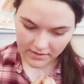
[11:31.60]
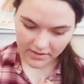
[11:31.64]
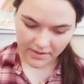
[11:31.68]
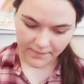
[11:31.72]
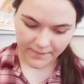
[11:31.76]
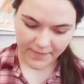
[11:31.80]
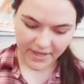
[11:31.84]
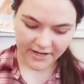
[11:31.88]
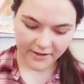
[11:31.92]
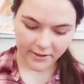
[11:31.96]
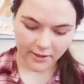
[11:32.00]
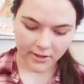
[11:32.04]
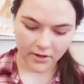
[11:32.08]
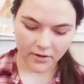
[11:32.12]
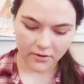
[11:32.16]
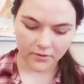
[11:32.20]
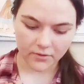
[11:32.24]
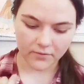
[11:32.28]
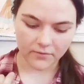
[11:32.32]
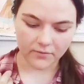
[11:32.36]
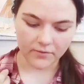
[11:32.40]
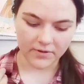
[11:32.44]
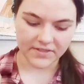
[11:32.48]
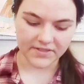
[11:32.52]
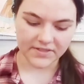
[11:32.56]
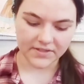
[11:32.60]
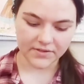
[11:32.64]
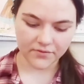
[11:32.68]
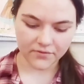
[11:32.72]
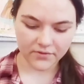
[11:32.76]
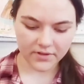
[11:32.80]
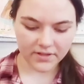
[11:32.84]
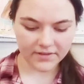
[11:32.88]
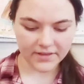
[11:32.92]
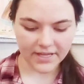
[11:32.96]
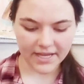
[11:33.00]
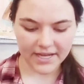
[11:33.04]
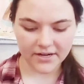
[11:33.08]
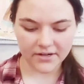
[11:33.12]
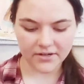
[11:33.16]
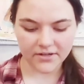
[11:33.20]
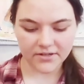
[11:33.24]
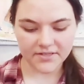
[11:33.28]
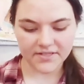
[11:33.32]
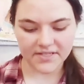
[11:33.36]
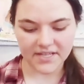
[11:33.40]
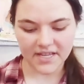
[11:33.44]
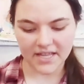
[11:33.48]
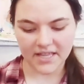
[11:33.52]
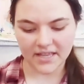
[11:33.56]
The petticoat was 3
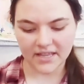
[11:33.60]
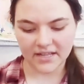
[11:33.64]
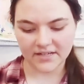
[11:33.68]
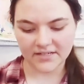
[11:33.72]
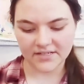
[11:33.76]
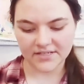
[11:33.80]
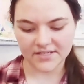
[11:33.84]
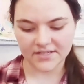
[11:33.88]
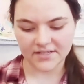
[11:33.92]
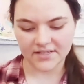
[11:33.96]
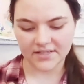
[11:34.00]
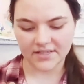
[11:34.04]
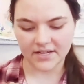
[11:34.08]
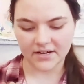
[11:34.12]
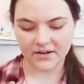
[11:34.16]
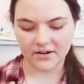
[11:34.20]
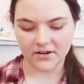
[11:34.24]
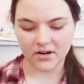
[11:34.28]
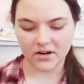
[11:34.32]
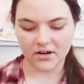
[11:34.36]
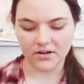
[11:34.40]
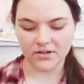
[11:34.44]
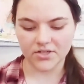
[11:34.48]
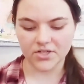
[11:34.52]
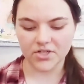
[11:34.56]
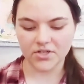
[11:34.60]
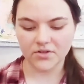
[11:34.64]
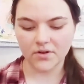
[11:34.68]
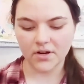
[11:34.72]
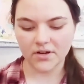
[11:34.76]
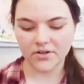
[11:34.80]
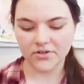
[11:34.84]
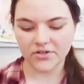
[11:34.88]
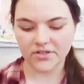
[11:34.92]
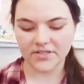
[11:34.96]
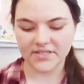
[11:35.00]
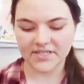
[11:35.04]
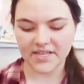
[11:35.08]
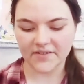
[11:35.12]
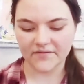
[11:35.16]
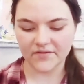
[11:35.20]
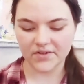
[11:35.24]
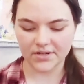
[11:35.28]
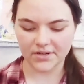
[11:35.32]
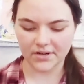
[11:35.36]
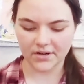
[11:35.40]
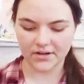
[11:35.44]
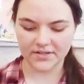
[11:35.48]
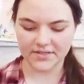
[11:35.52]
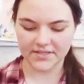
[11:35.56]
layers, and there are
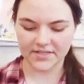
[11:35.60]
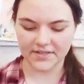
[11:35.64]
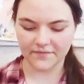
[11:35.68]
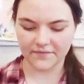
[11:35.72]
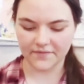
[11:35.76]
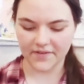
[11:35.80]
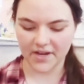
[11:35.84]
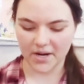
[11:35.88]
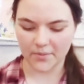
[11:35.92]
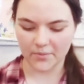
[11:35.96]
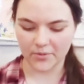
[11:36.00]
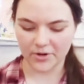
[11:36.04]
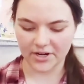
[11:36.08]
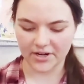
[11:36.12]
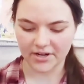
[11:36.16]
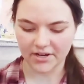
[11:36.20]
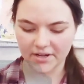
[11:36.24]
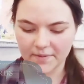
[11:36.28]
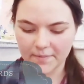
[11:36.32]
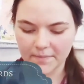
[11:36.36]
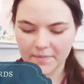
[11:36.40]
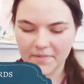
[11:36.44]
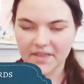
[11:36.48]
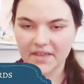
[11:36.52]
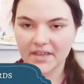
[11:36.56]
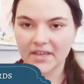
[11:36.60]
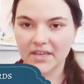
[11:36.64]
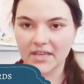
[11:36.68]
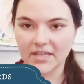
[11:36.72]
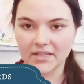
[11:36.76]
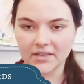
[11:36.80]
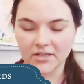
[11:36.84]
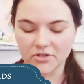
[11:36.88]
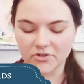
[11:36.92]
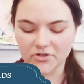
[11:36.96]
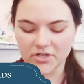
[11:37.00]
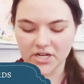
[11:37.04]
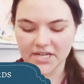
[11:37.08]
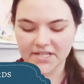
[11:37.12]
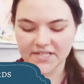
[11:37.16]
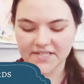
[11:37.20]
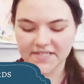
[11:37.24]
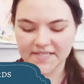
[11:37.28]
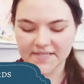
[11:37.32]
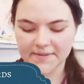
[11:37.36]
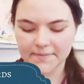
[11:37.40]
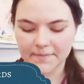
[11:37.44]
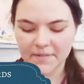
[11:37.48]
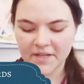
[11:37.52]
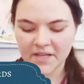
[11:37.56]
270 yards of fabric in the
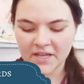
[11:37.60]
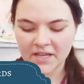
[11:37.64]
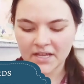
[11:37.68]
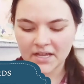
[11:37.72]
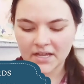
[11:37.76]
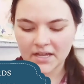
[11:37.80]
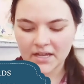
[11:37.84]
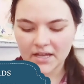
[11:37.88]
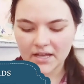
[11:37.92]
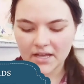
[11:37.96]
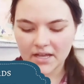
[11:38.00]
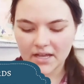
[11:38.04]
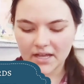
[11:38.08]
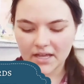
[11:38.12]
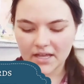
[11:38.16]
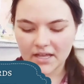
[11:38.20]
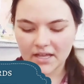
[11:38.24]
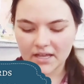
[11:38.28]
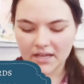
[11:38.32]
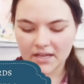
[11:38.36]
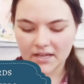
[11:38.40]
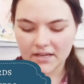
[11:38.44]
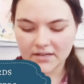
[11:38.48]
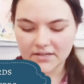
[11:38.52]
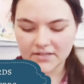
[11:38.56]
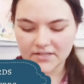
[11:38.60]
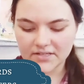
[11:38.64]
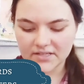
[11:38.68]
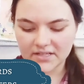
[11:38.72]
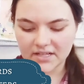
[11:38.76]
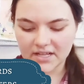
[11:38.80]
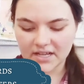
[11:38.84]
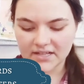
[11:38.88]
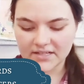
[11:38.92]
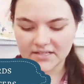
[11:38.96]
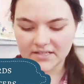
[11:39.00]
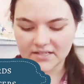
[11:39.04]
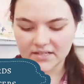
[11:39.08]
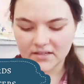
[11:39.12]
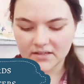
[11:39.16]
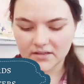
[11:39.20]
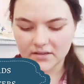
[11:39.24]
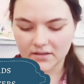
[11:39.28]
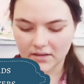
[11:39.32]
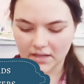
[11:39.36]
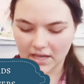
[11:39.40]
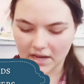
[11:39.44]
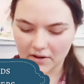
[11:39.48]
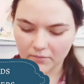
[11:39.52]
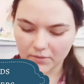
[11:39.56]
dress, and that
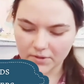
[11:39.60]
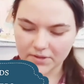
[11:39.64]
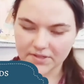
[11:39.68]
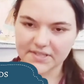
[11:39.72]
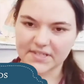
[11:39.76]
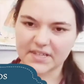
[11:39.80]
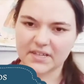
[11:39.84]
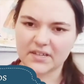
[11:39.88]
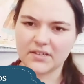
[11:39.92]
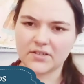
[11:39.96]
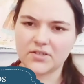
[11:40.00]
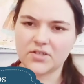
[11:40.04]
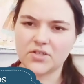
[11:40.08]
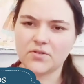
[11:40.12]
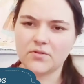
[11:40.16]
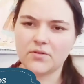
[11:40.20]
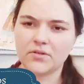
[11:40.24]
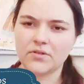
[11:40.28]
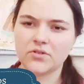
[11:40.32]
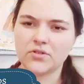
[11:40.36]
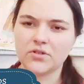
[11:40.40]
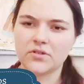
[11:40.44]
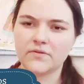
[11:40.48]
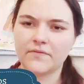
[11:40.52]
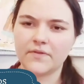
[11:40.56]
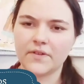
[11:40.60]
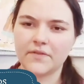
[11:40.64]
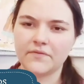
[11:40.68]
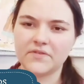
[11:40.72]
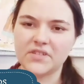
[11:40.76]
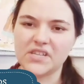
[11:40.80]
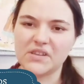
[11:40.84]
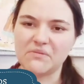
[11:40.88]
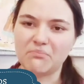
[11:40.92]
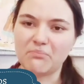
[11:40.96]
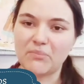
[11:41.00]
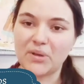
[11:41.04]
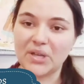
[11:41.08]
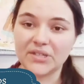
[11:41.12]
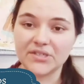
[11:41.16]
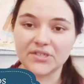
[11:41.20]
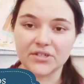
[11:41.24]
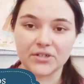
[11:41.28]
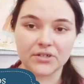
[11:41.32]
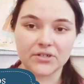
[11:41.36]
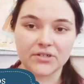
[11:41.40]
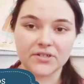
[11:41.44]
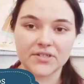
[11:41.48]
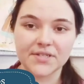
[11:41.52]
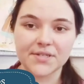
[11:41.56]
was 250
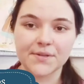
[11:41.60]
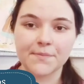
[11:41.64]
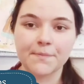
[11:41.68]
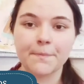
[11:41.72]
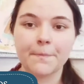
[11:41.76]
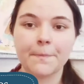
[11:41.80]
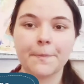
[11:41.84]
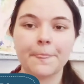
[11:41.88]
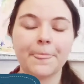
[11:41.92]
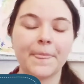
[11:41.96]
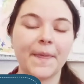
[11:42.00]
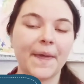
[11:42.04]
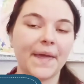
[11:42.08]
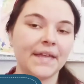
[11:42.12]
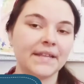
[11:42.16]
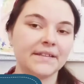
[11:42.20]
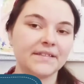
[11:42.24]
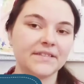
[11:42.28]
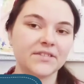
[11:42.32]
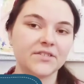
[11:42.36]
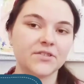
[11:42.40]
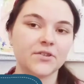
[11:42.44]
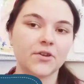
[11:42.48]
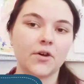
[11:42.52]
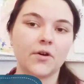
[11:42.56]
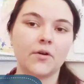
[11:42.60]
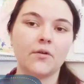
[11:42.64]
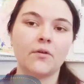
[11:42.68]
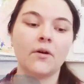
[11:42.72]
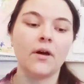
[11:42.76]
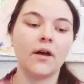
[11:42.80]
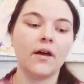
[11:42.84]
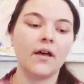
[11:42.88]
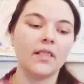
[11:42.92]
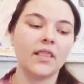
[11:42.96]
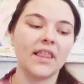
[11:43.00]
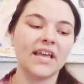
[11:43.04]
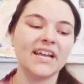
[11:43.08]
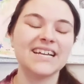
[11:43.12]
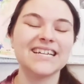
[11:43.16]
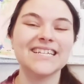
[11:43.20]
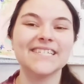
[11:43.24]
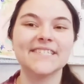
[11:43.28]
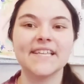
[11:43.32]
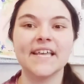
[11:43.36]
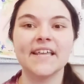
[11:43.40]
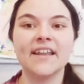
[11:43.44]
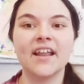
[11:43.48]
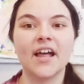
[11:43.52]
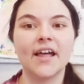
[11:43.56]
meters. And so, like
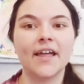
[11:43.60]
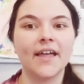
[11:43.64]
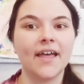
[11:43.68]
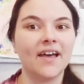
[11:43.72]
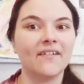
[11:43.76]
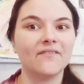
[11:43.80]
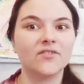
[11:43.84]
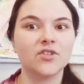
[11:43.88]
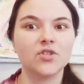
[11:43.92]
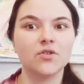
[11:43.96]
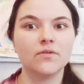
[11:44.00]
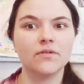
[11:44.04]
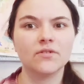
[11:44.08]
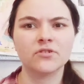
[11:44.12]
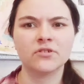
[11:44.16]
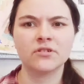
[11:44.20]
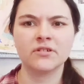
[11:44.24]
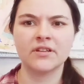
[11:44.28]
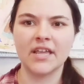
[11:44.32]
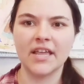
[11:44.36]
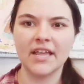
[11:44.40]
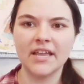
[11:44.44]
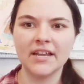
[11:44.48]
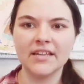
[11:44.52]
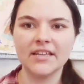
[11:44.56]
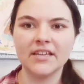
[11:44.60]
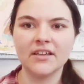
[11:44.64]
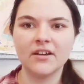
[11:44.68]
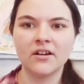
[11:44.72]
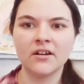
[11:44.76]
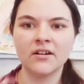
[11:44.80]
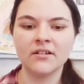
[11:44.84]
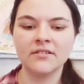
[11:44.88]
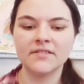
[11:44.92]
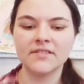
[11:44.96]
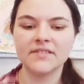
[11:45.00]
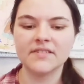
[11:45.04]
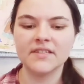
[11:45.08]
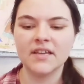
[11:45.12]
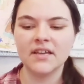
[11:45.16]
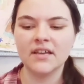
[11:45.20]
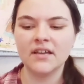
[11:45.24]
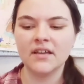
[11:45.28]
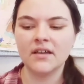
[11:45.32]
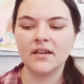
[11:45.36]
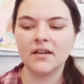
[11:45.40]
I said, I have 280 yards.